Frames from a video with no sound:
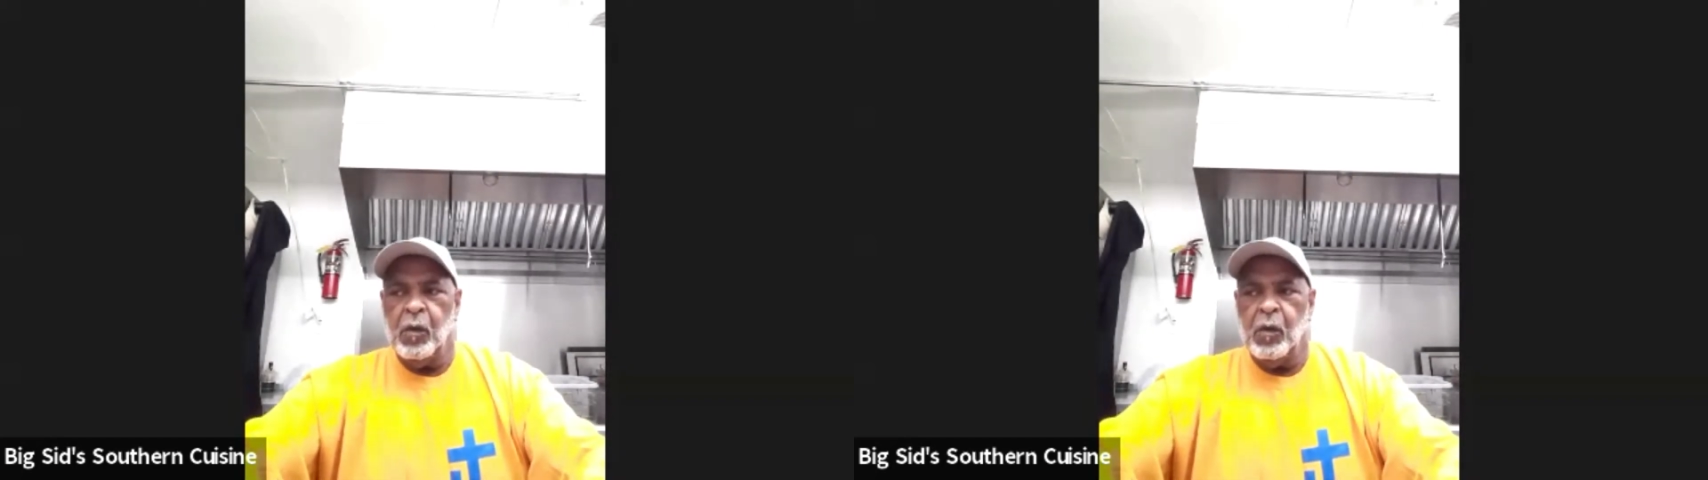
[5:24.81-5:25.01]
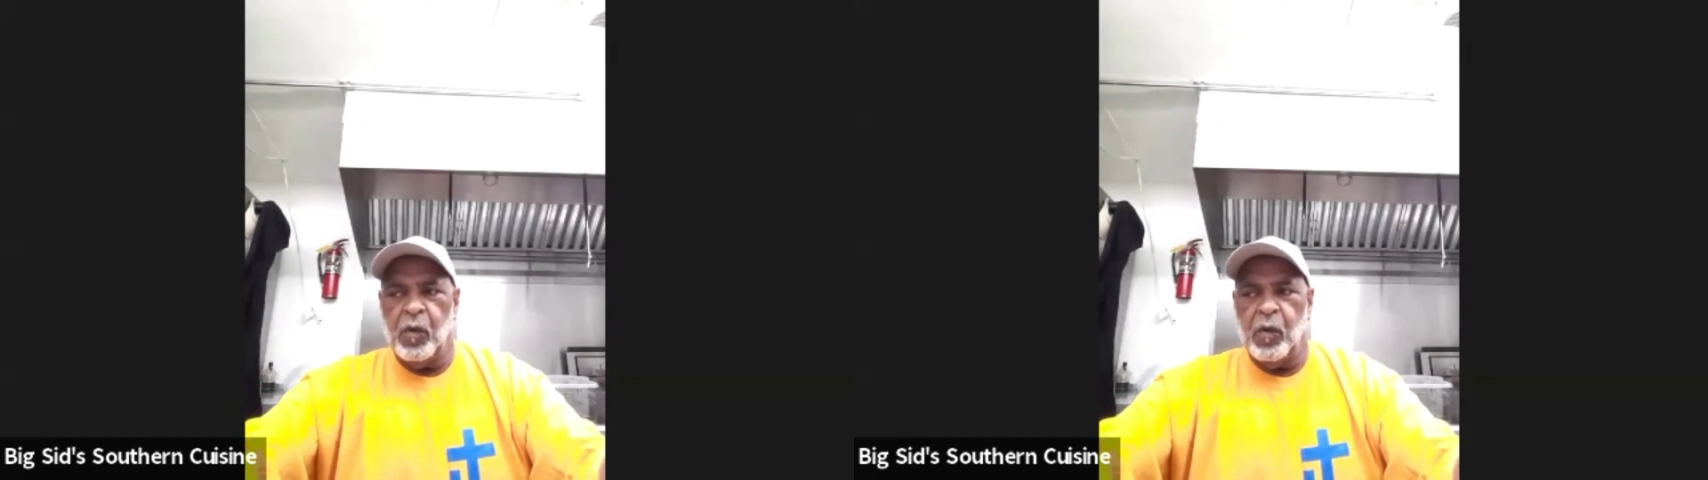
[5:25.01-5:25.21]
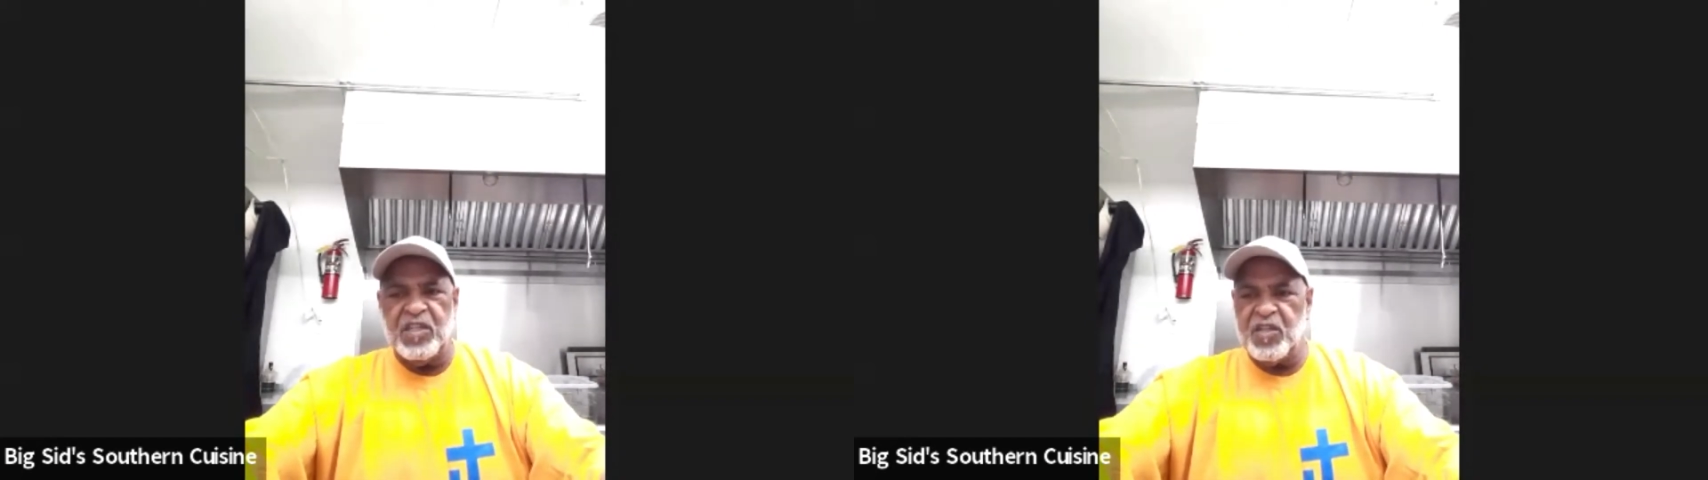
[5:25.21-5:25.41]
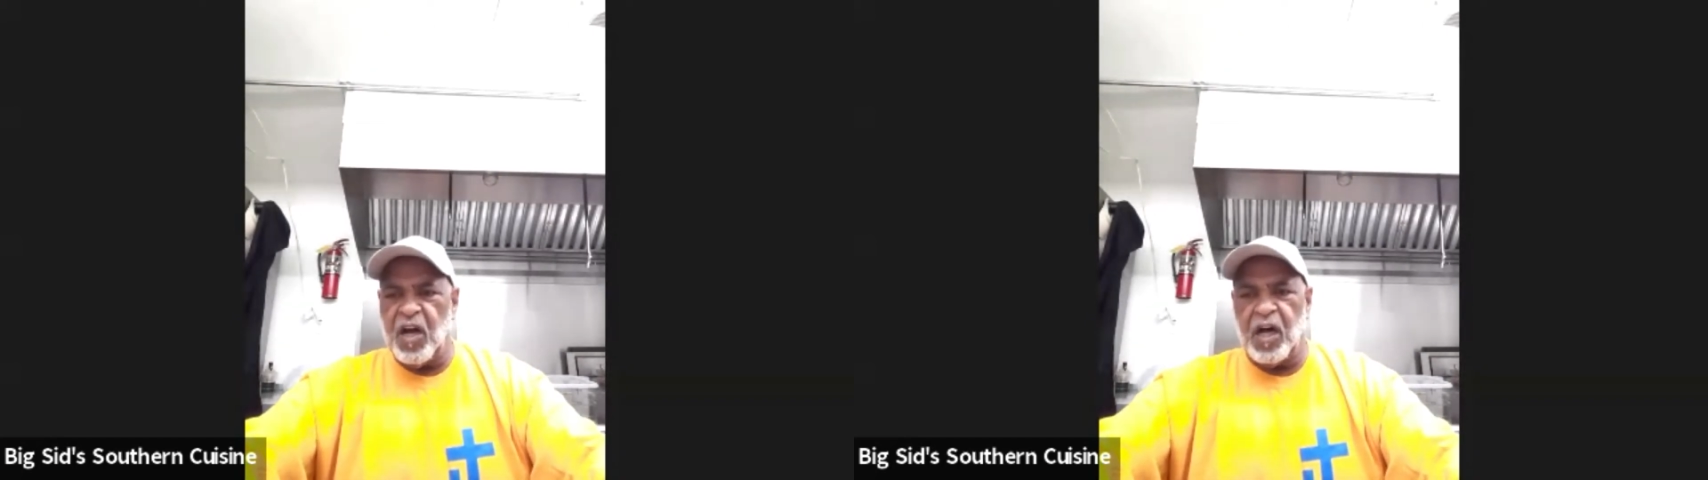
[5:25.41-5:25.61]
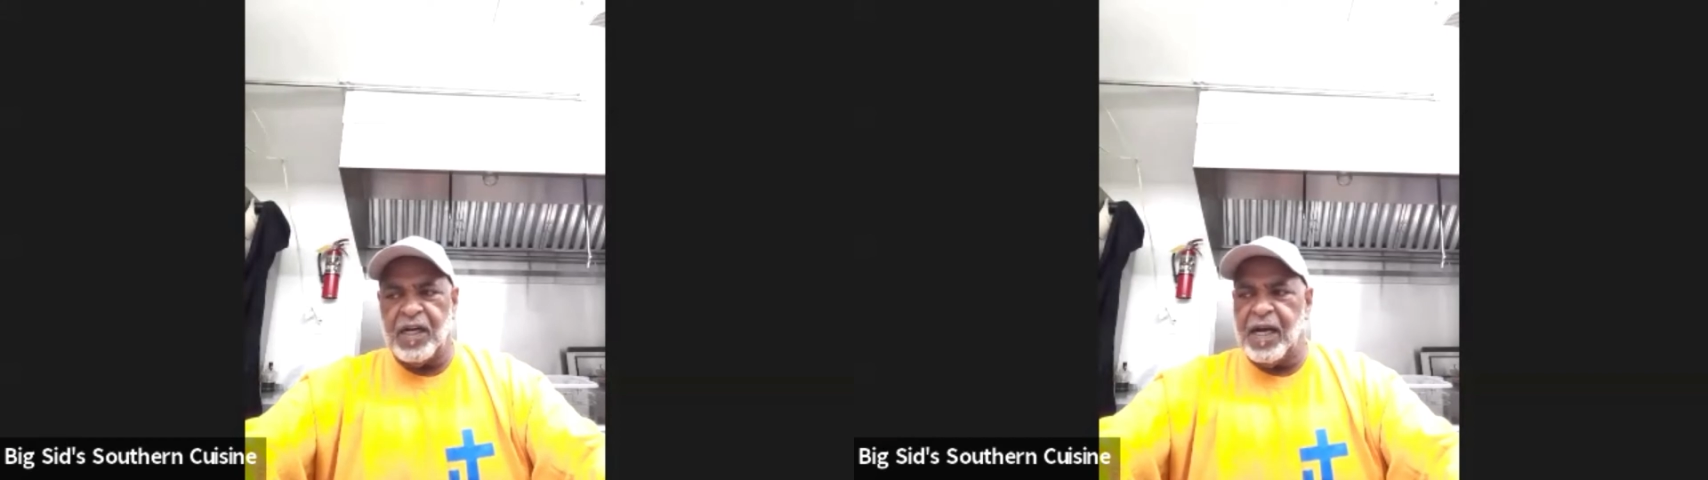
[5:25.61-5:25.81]
we
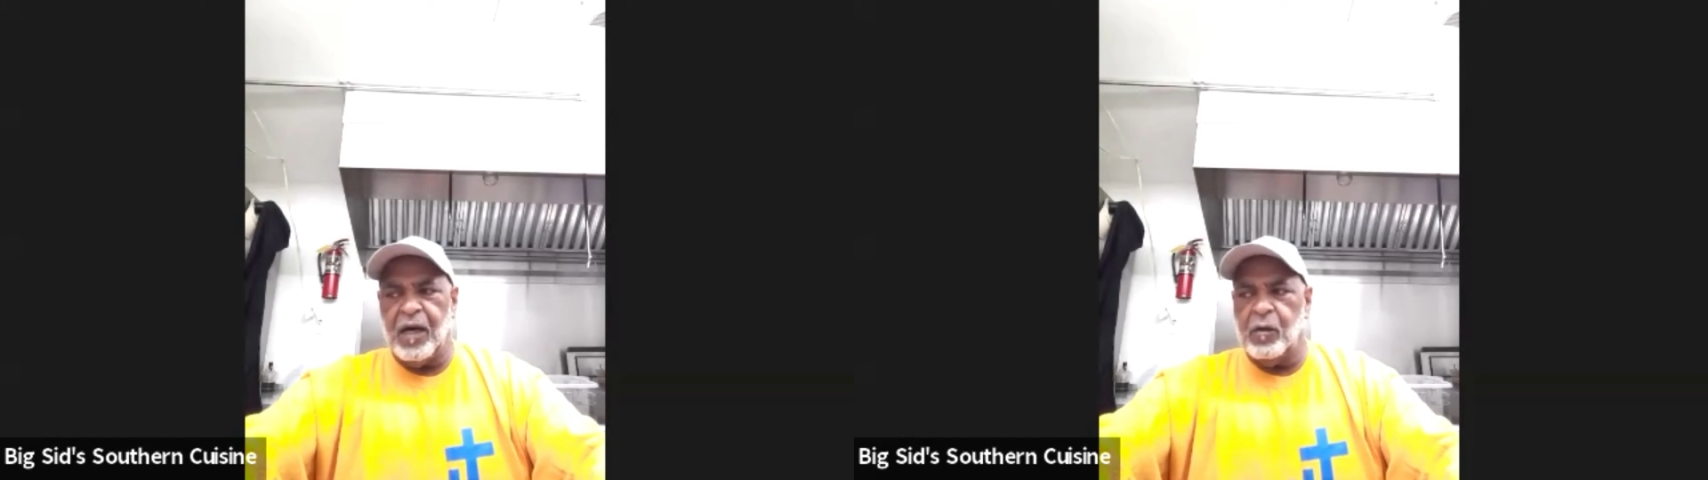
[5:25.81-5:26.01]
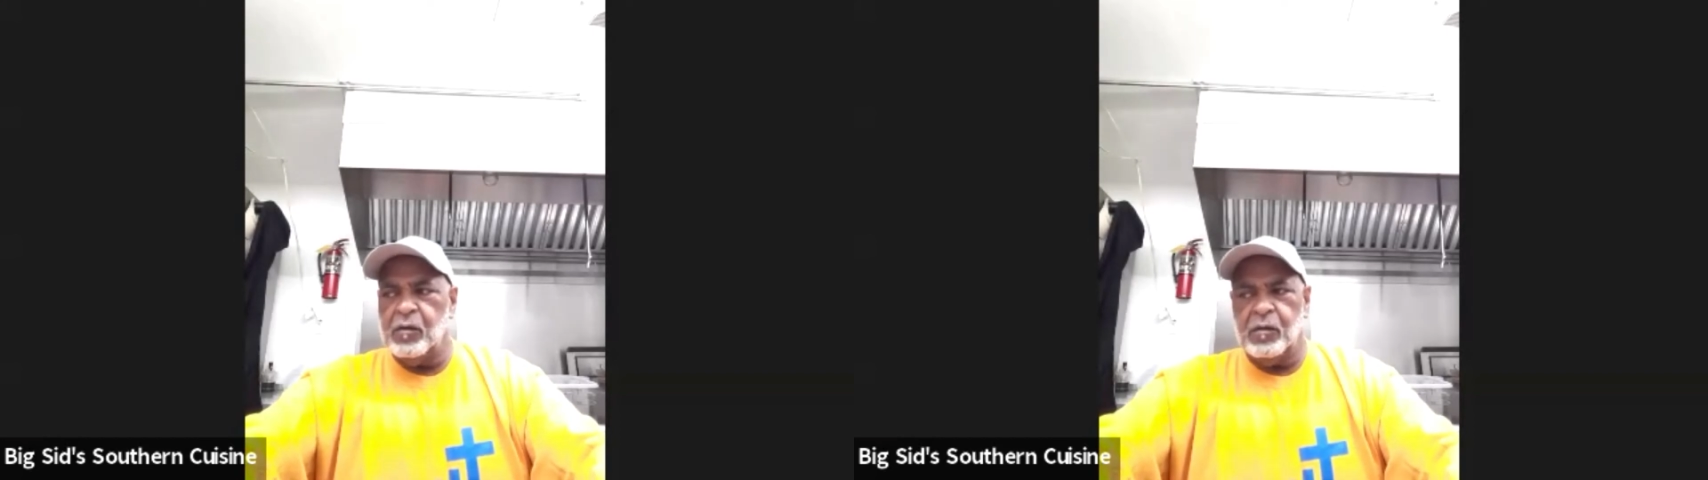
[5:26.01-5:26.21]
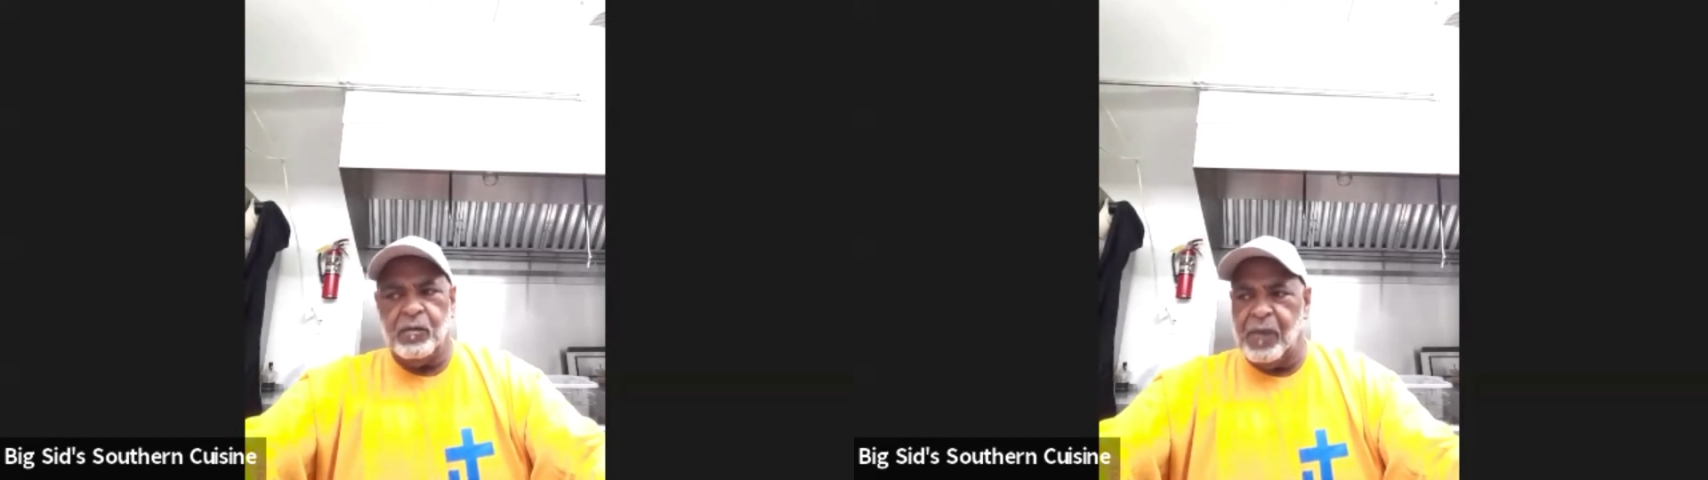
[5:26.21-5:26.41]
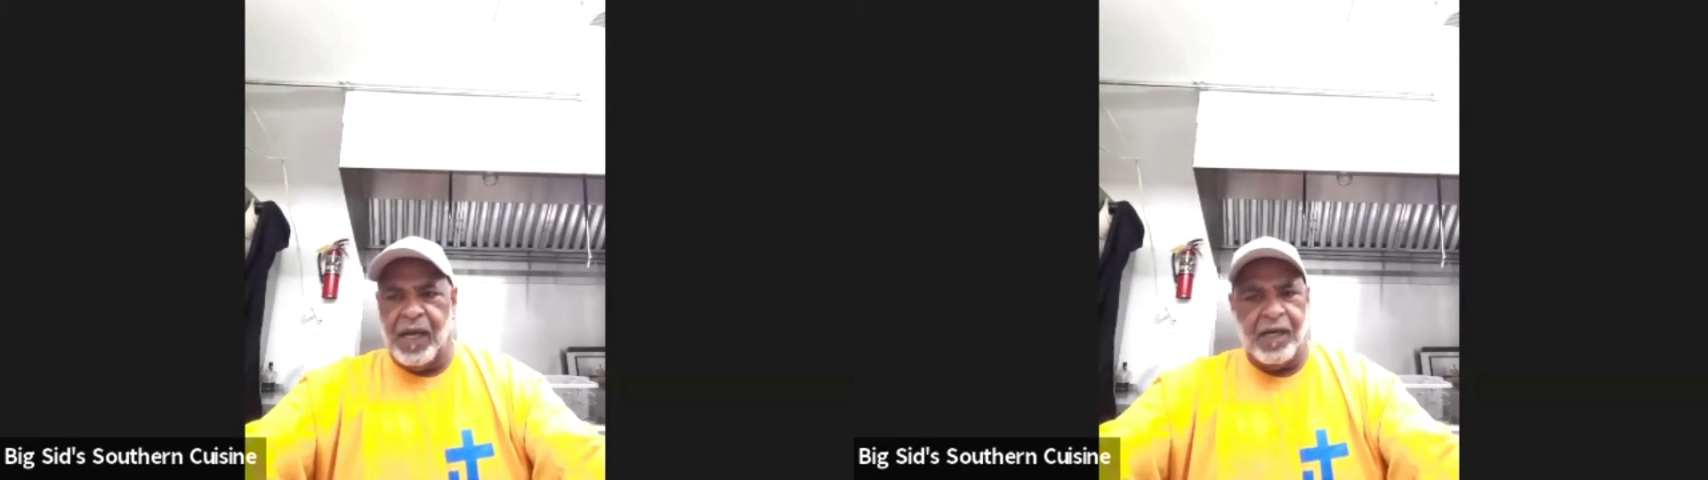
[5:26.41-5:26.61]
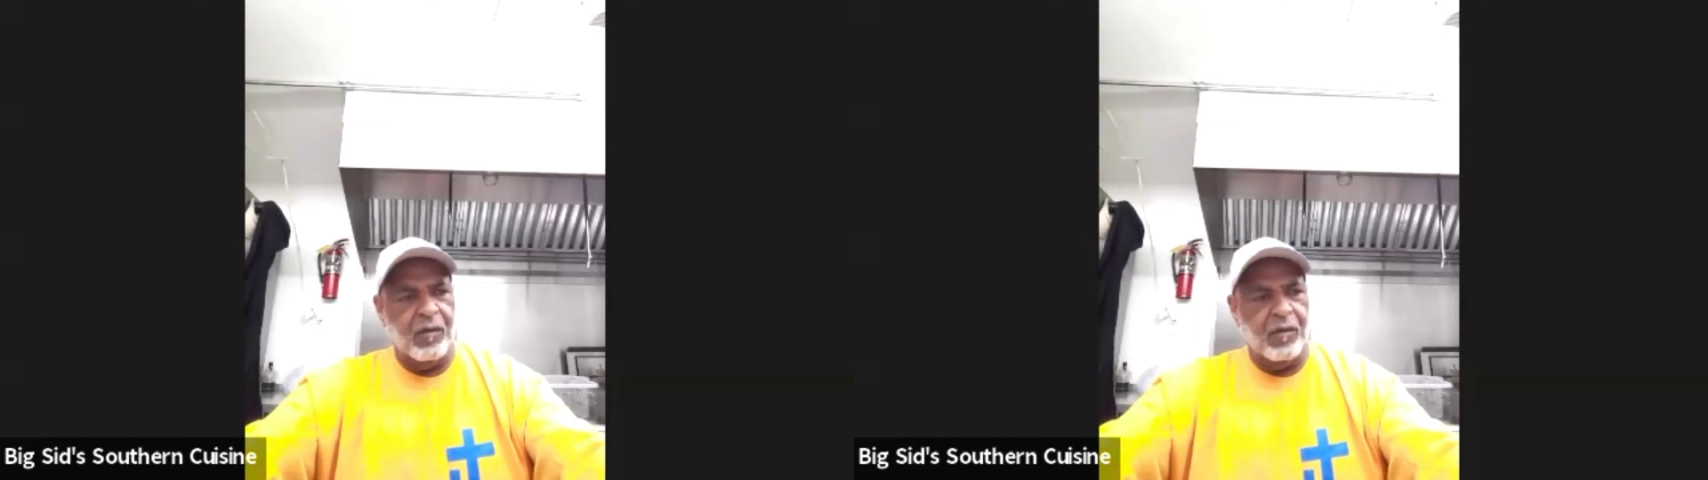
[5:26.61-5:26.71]
started out, man,